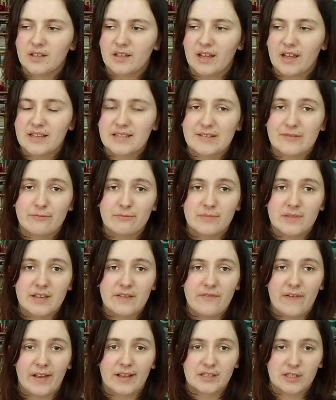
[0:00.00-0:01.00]
as it for me
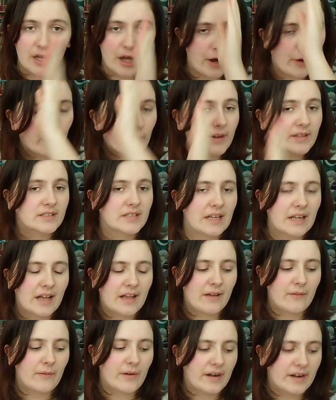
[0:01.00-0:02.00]
affects the whole right
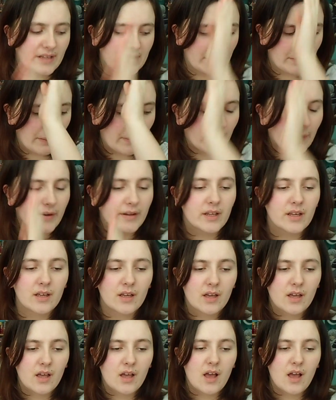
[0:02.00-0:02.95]
hand side of my body.